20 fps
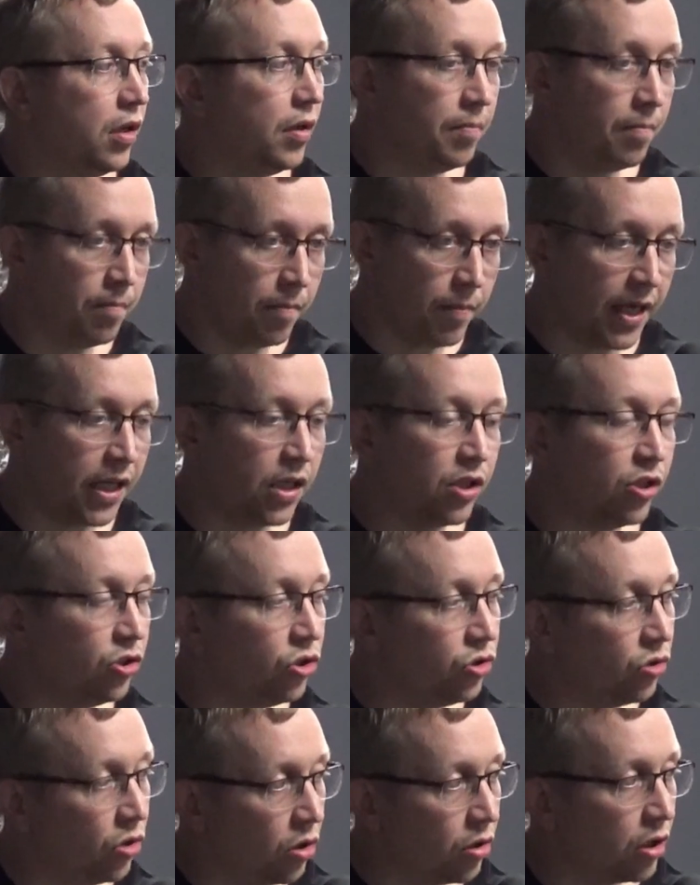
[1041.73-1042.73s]
making
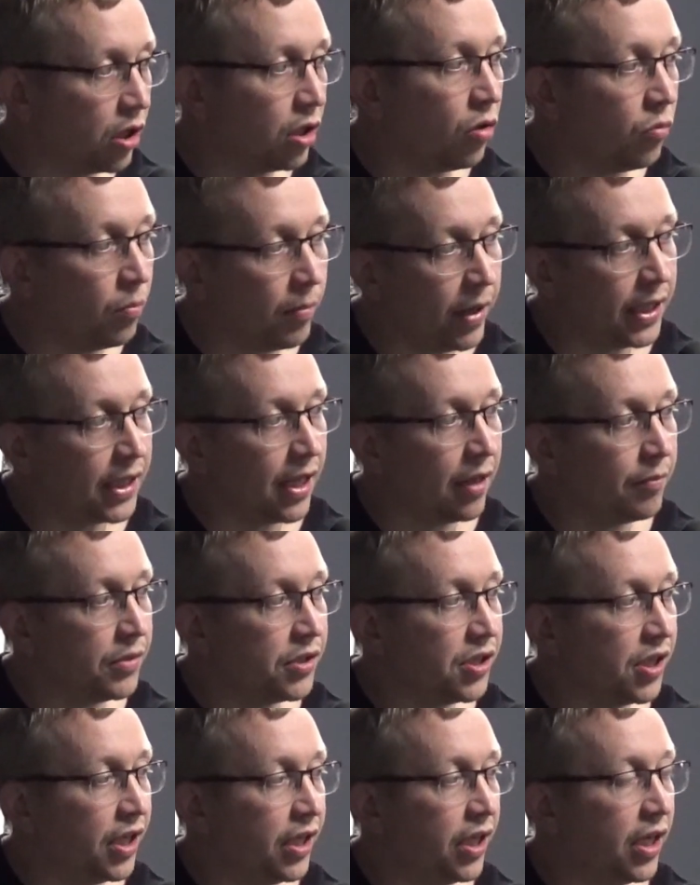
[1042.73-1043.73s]
sure that I don't make that
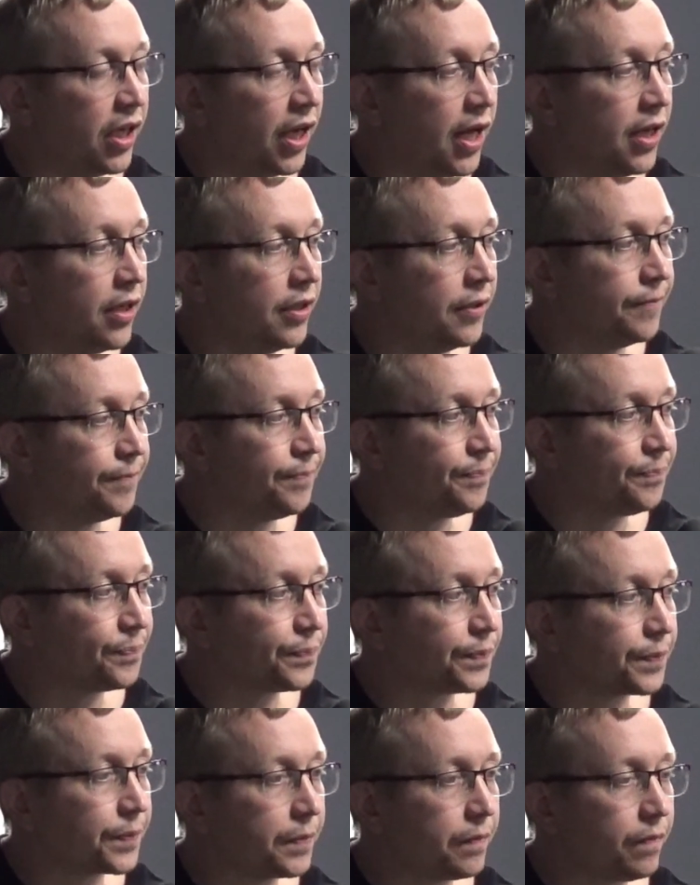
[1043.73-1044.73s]
mistake again.
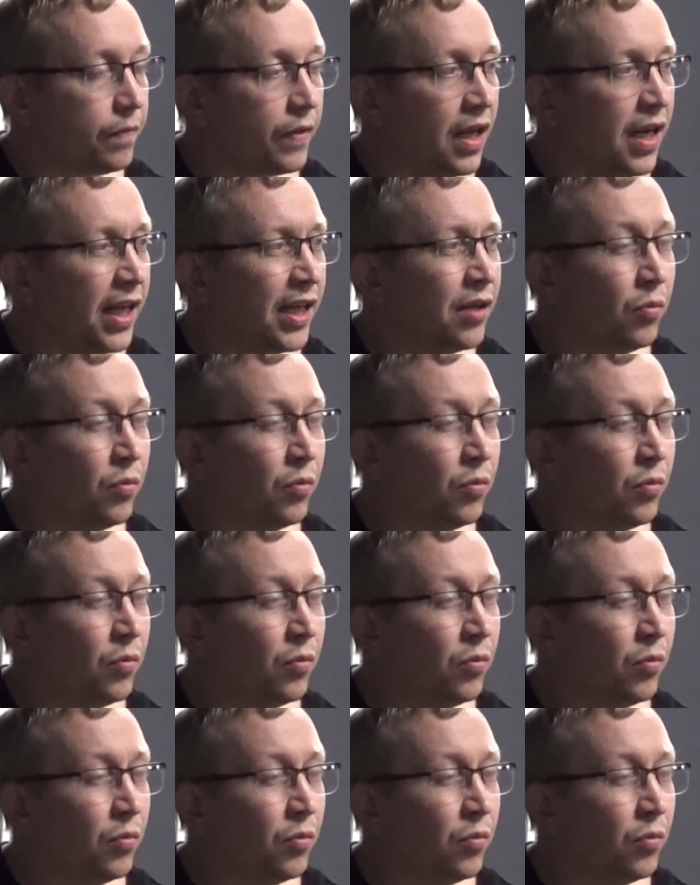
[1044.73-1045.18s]
Like,